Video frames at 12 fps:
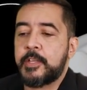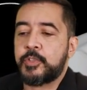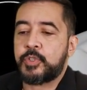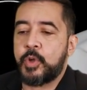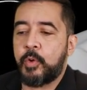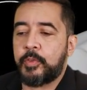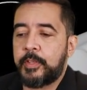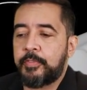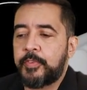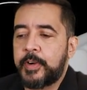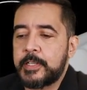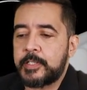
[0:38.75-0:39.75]
So the
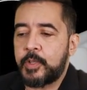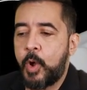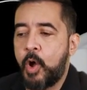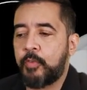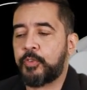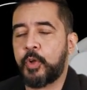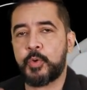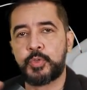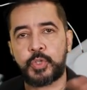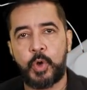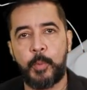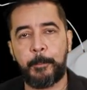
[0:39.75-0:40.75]
first of those